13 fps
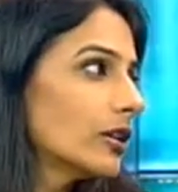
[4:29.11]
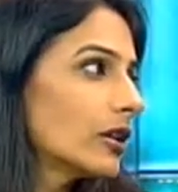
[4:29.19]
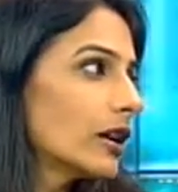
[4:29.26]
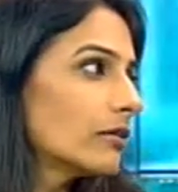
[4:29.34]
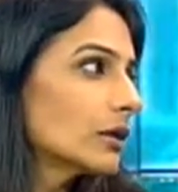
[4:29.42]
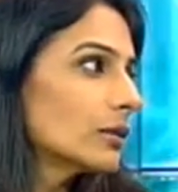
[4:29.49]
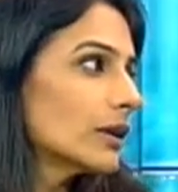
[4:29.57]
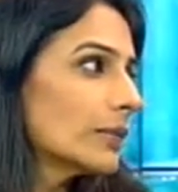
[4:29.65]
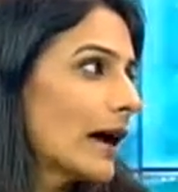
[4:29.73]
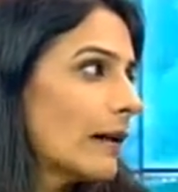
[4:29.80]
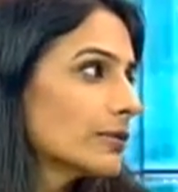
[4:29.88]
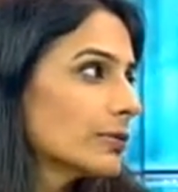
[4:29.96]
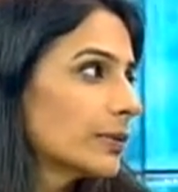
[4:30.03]
not everyone
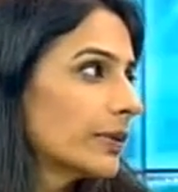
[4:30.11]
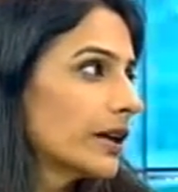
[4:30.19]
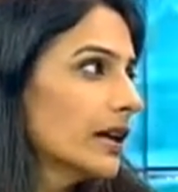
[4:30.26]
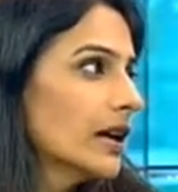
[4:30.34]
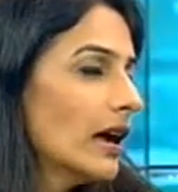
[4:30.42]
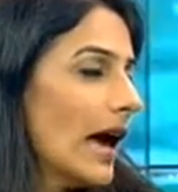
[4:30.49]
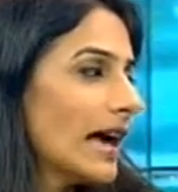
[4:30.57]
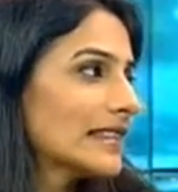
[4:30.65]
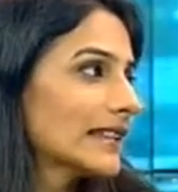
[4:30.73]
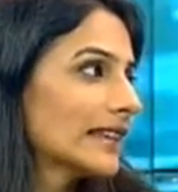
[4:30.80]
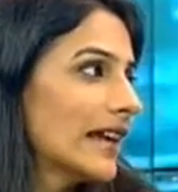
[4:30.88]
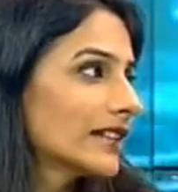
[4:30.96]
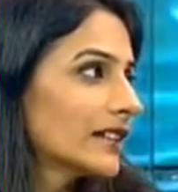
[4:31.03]
perhaps would be as
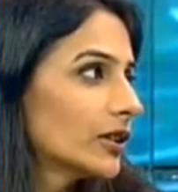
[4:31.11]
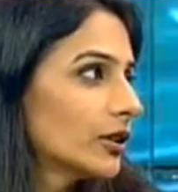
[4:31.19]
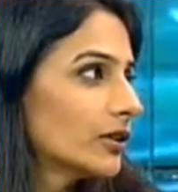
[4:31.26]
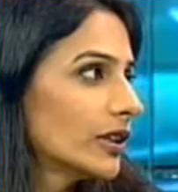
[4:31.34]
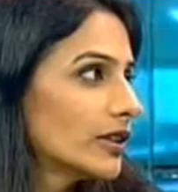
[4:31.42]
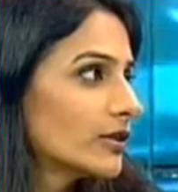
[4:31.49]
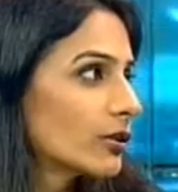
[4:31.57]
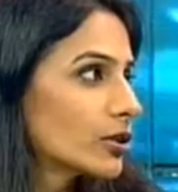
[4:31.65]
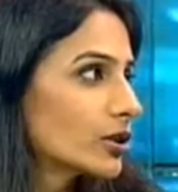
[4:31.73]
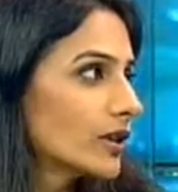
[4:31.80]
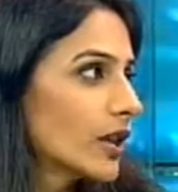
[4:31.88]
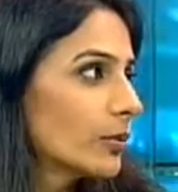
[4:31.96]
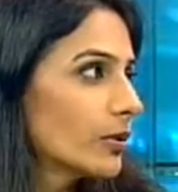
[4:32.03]
connected on these
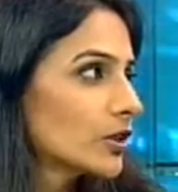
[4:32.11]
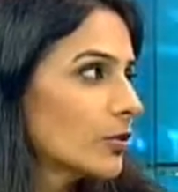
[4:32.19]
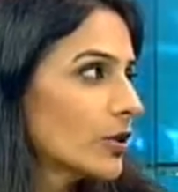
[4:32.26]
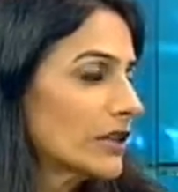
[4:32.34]
social networks.